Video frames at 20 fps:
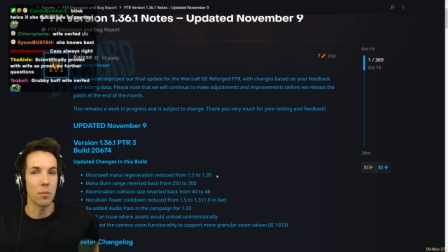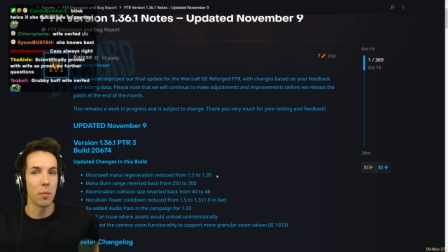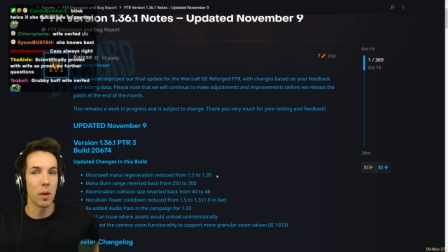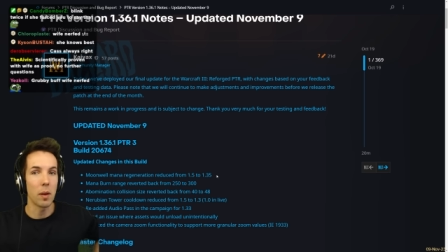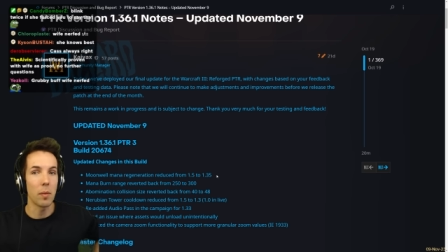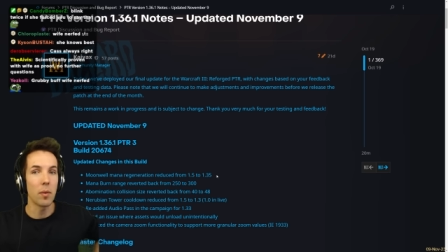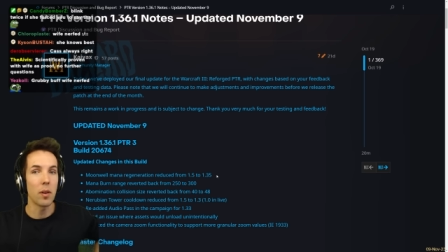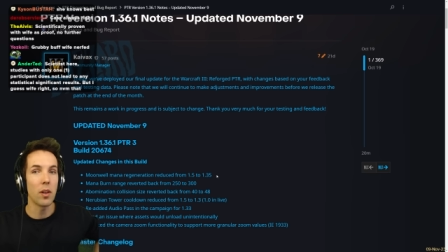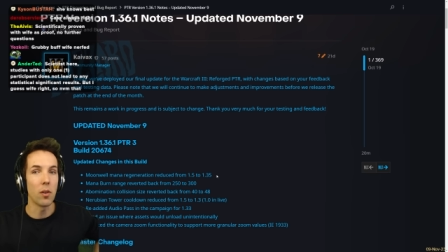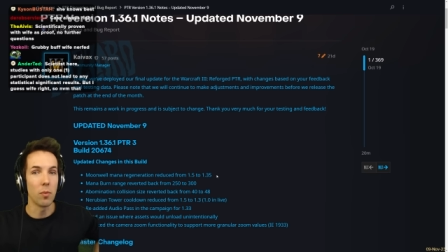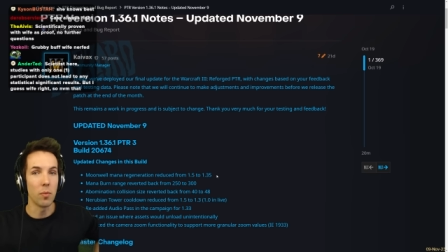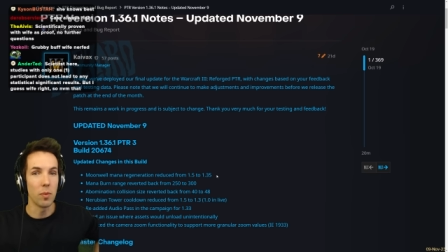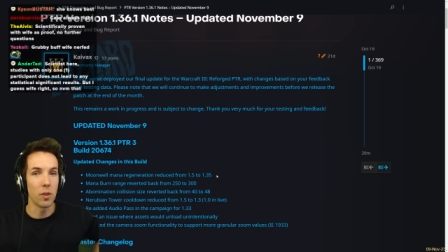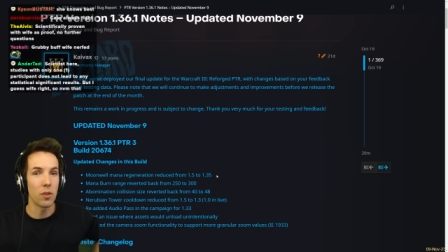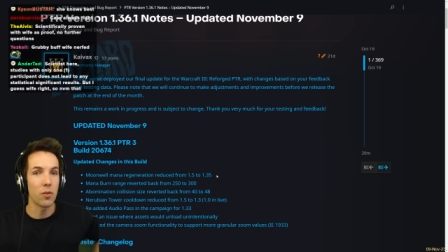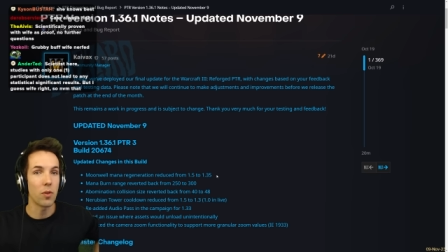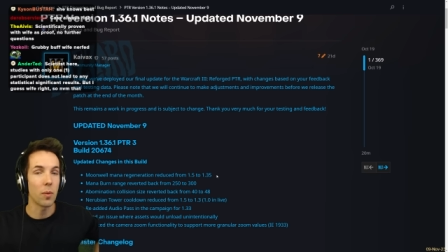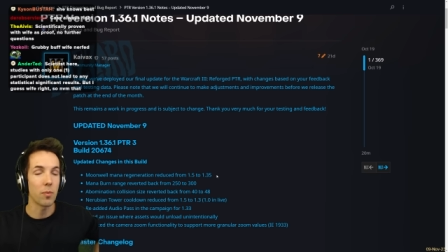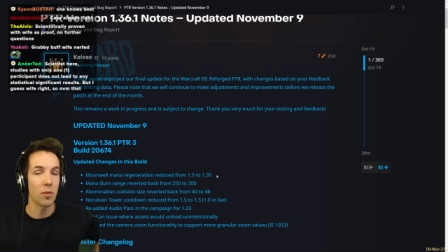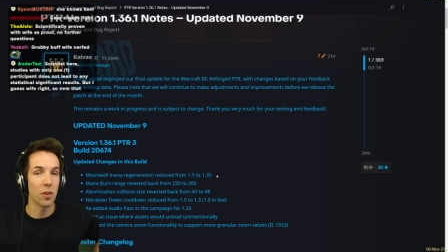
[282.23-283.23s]
maybe Human
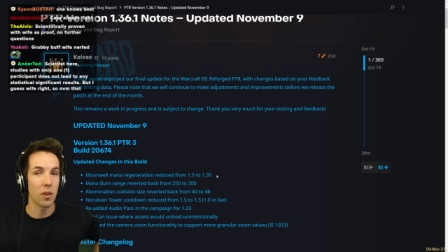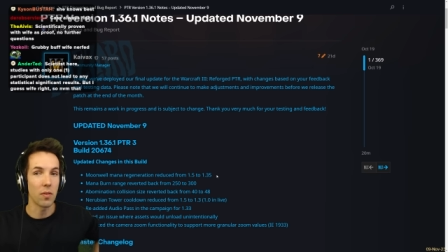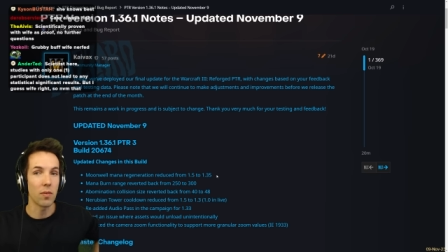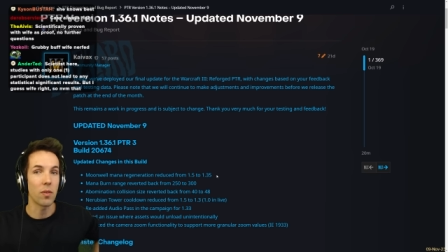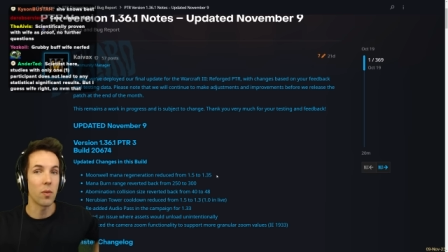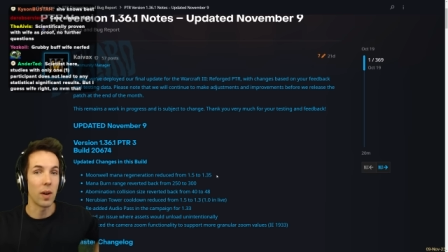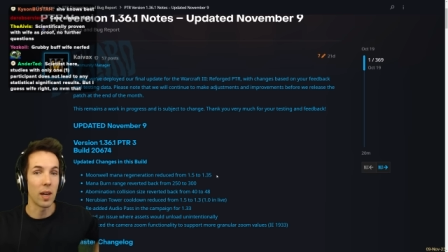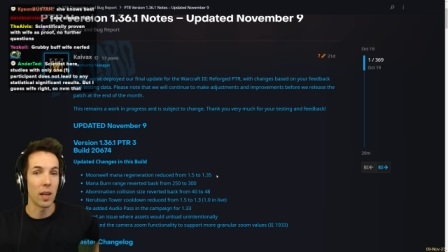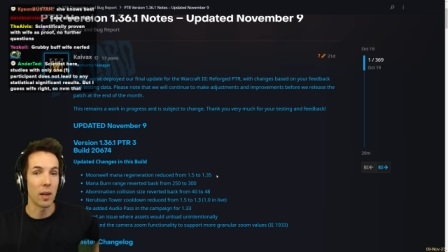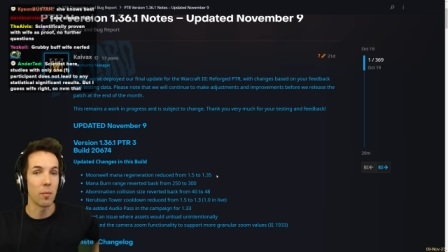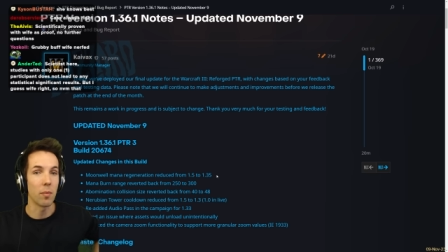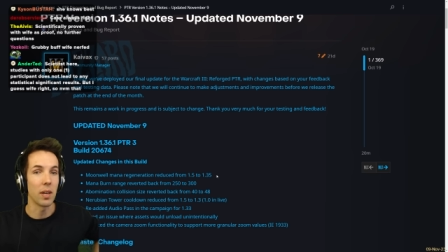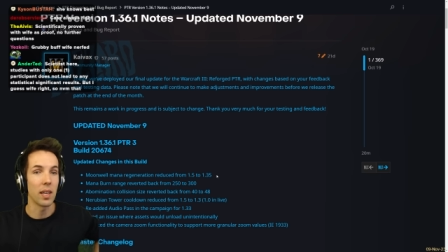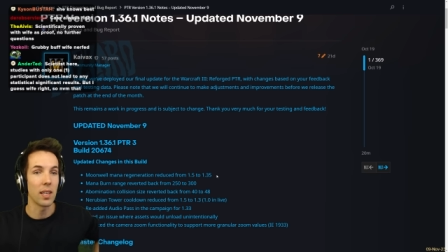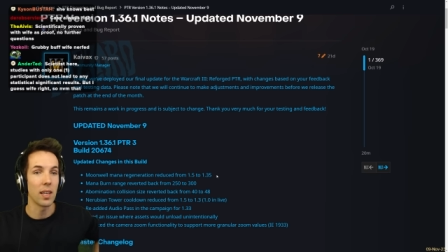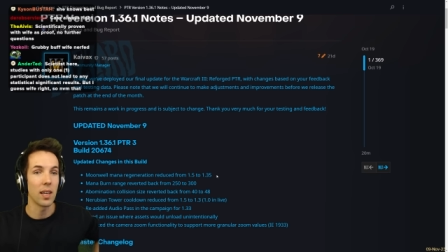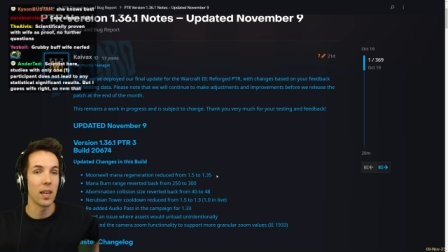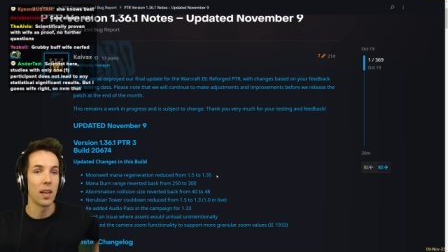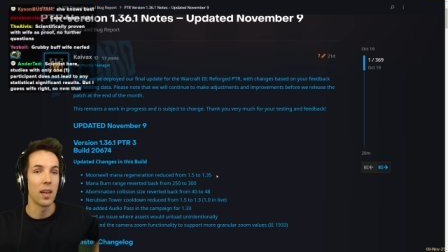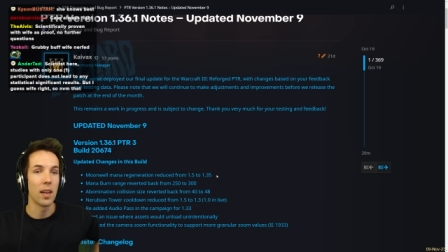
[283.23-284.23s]
dropped off quite a
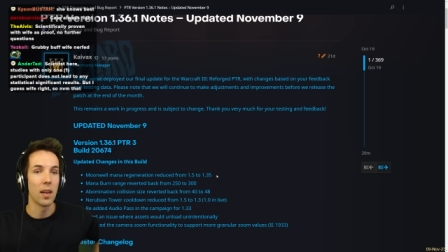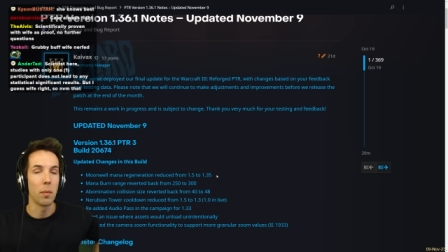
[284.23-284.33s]
bit,